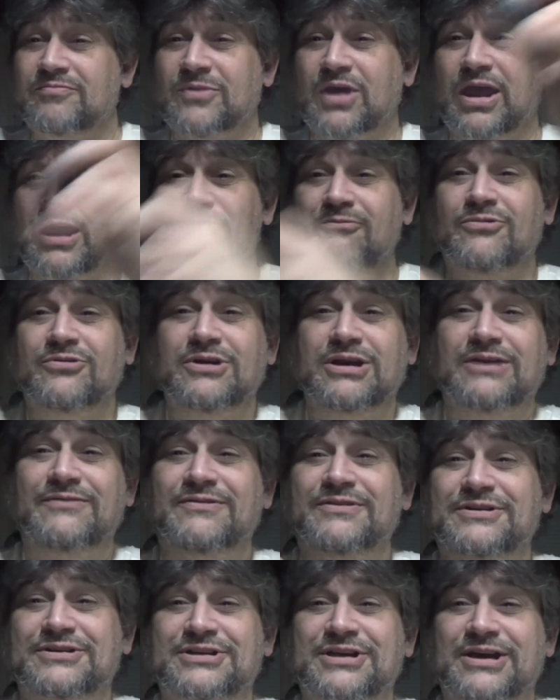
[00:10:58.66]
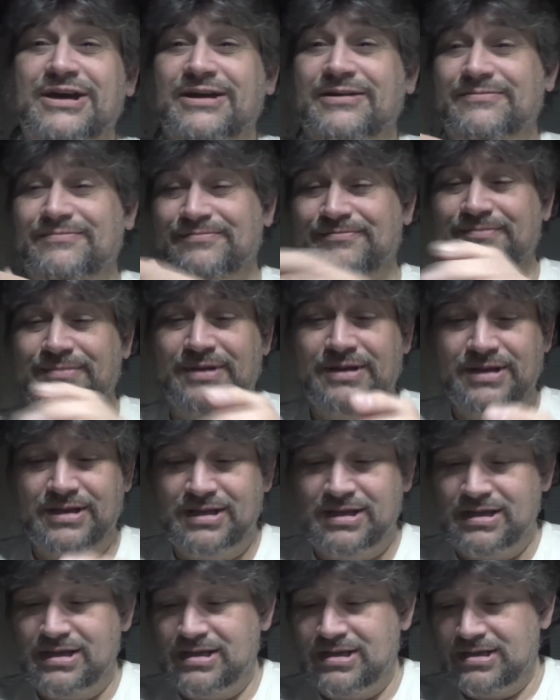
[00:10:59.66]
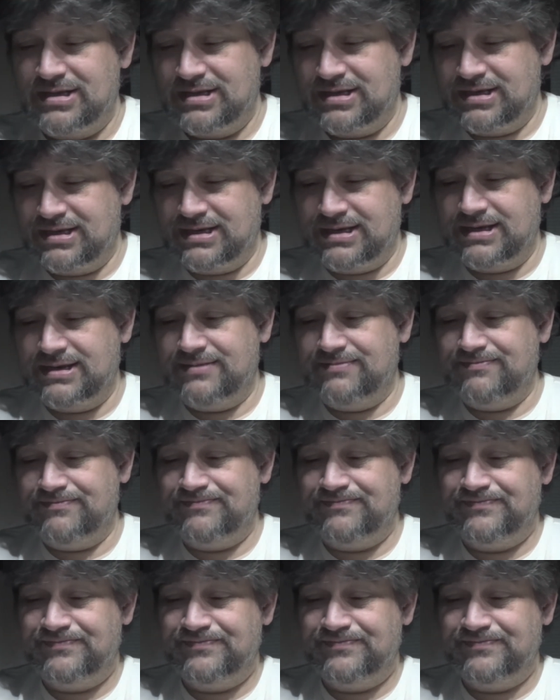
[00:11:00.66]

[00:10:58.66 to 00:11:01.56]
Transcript: and we'll give it a shot. Let's